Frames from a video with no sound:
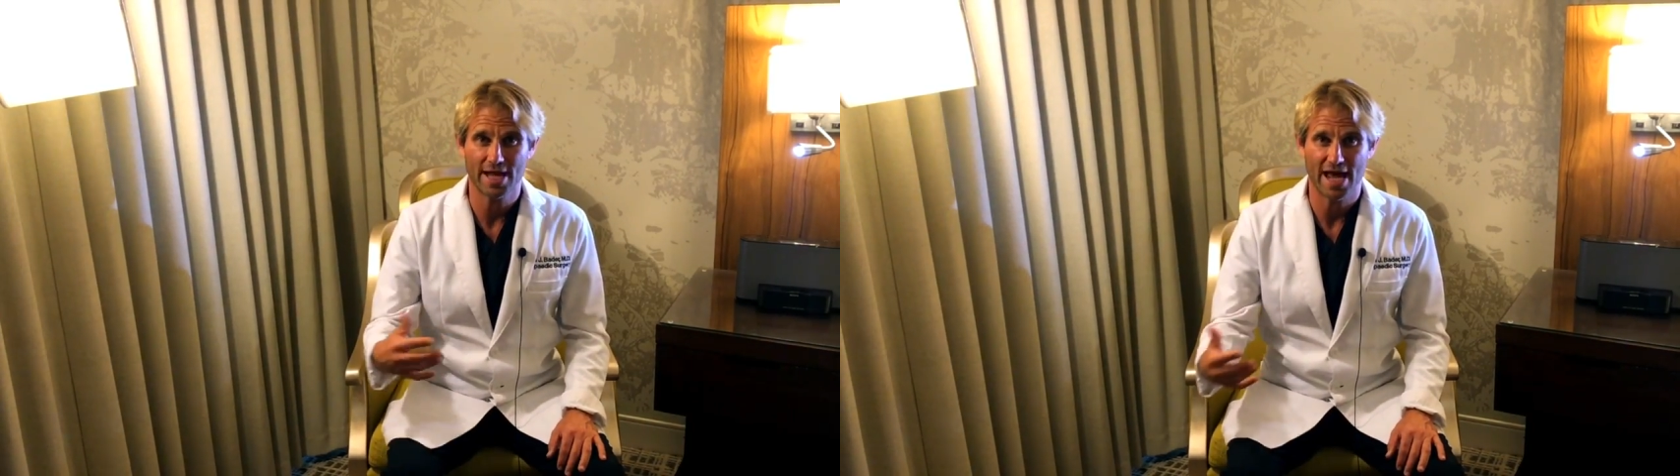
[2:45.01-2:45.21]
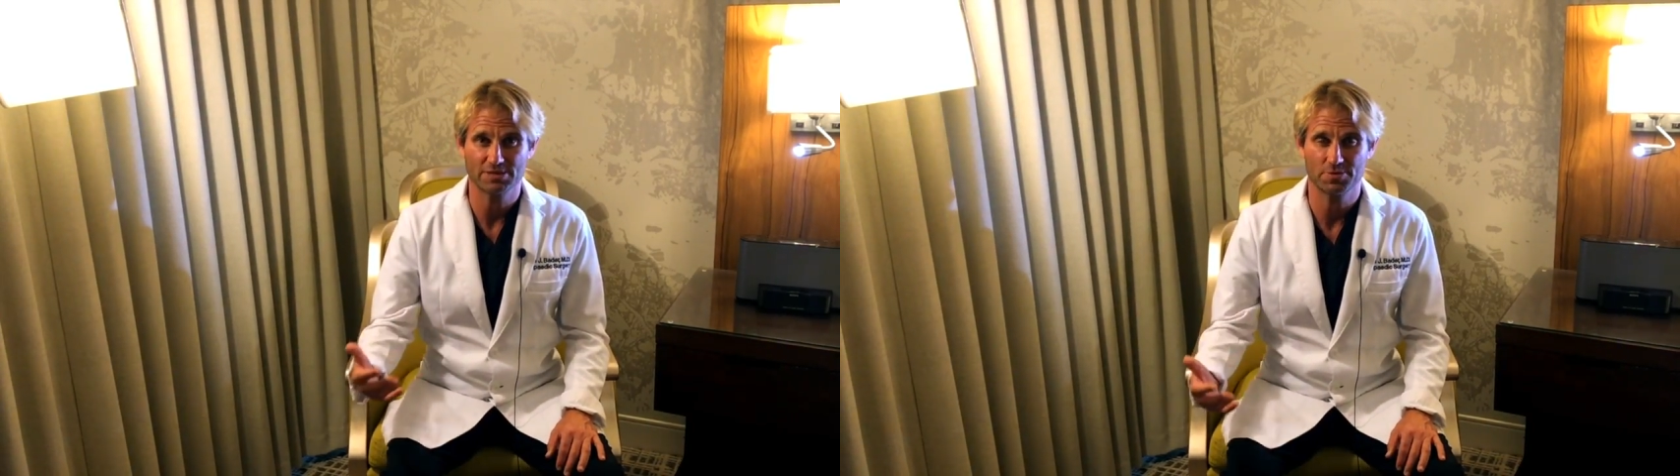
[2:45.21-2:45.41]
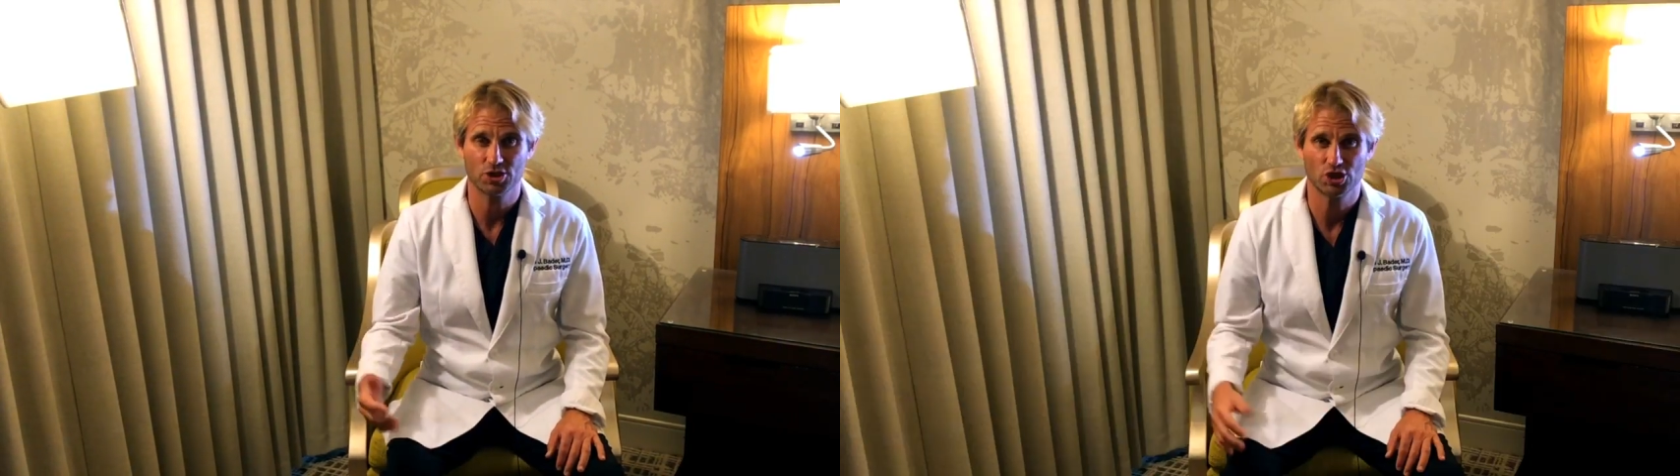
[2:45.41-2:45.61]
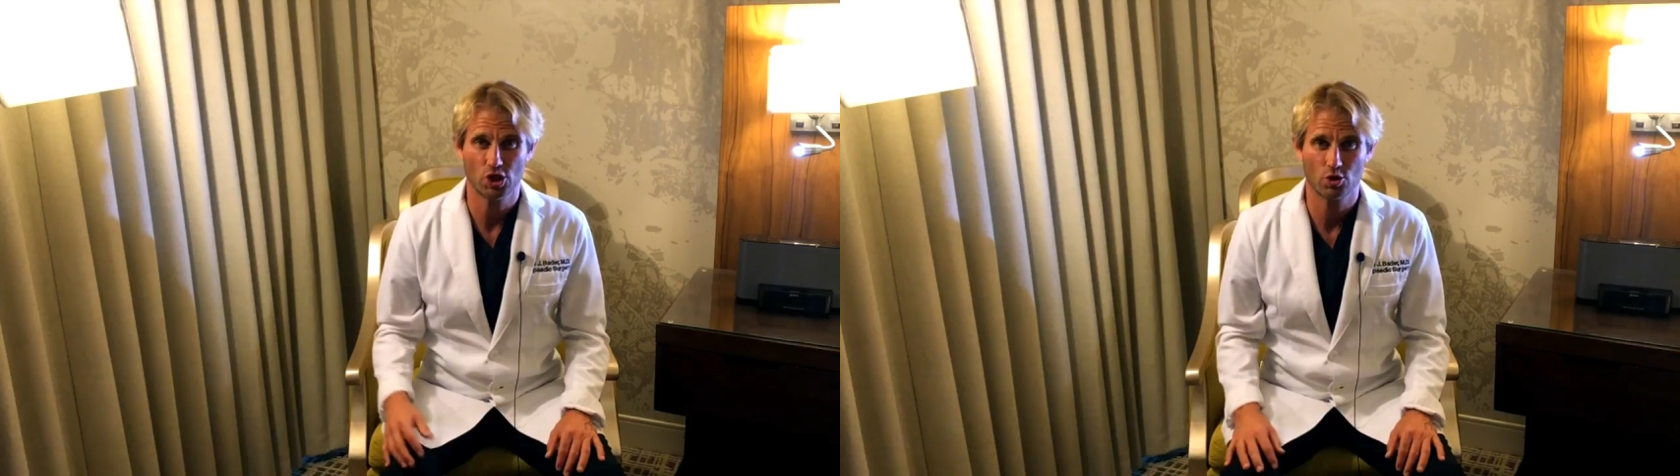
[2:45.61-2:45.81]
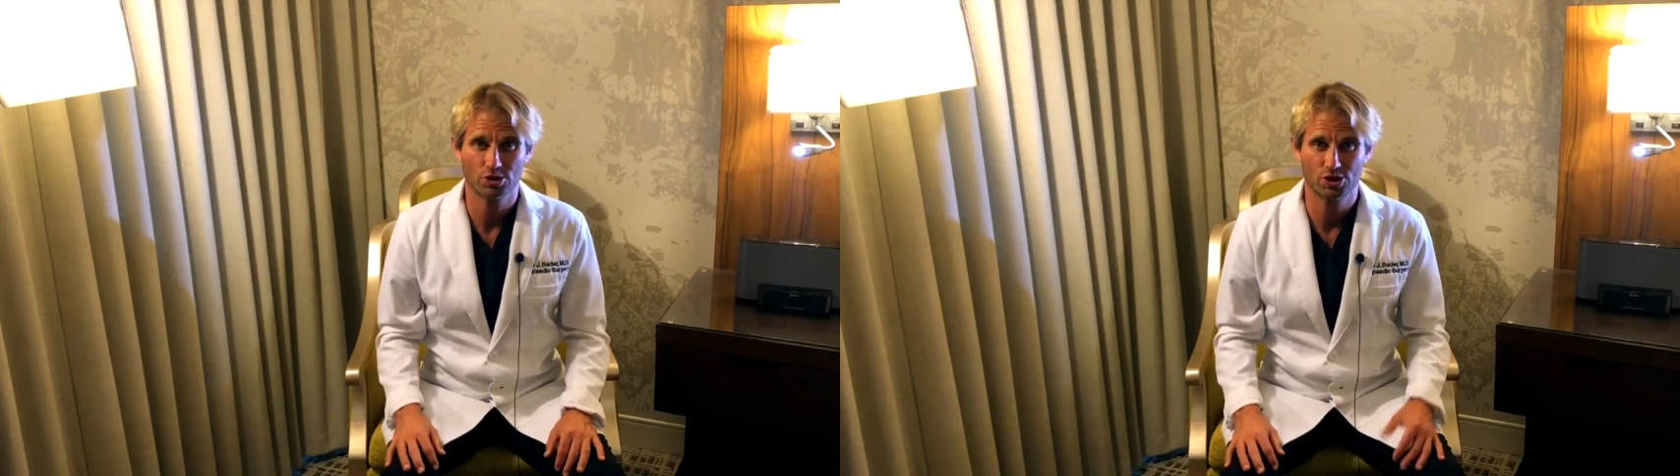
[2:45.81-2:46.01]
has been
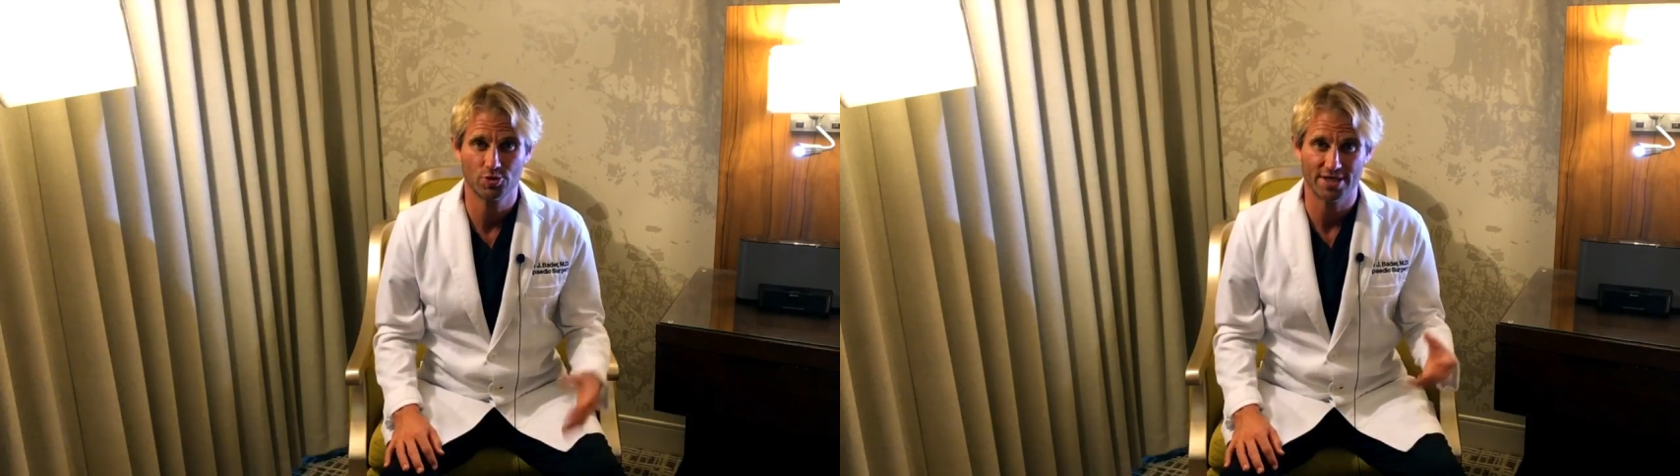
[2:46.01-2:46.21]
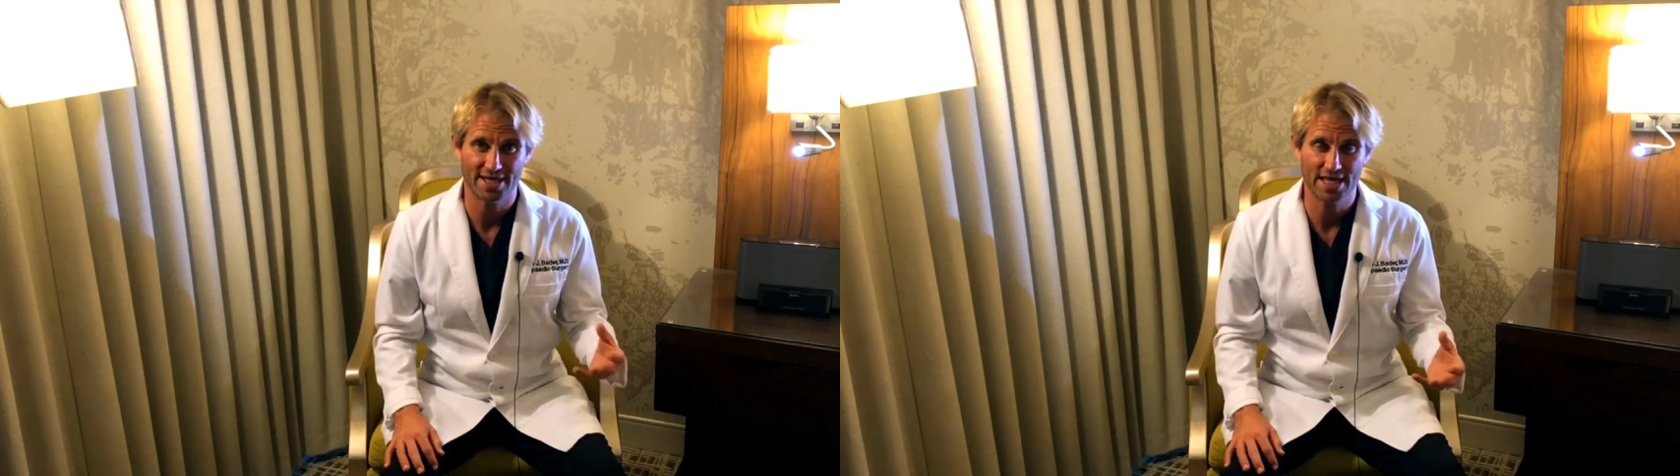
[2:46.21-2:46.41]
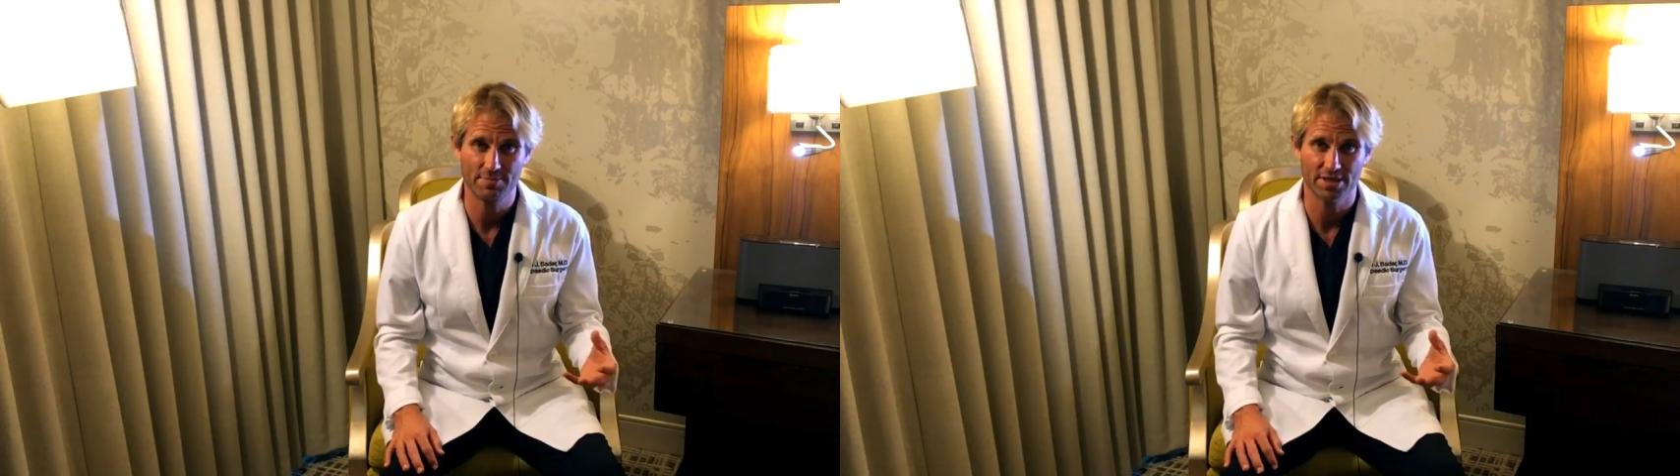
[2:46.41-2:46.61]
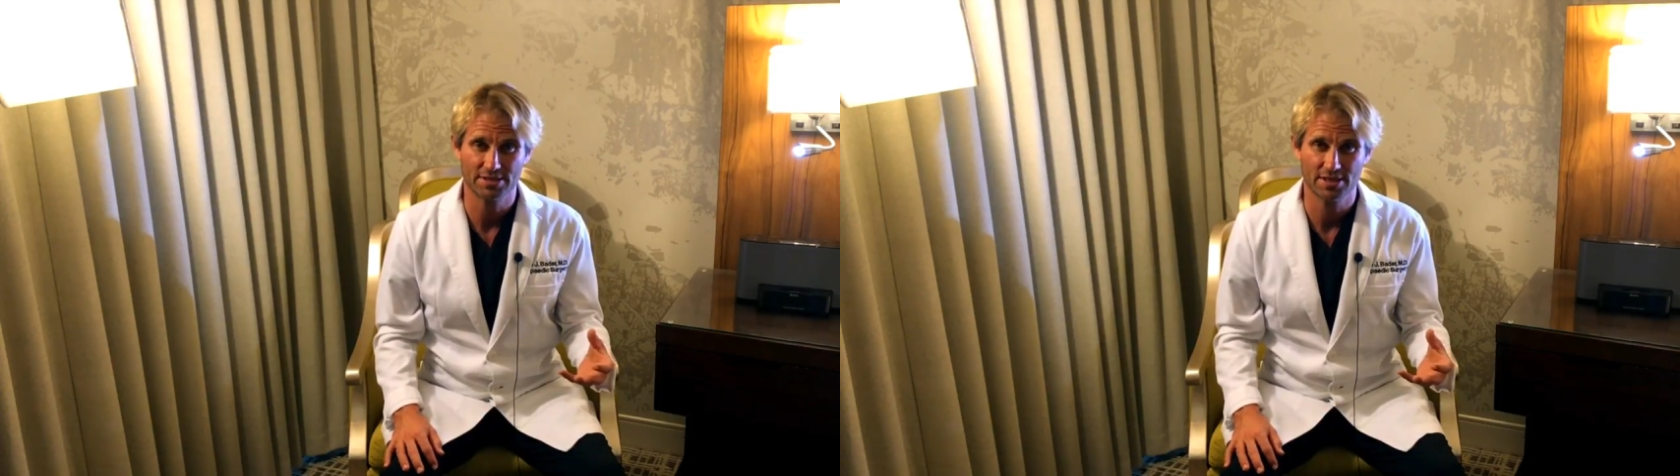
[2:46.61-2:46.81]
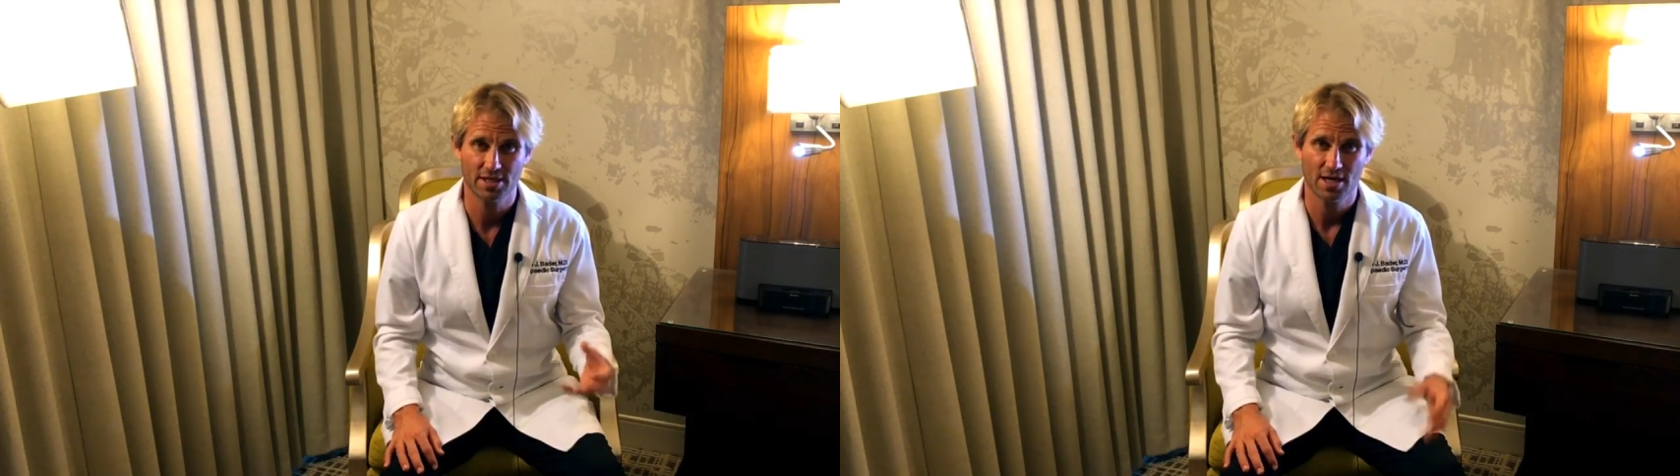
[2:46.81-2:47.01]
shown to inhibit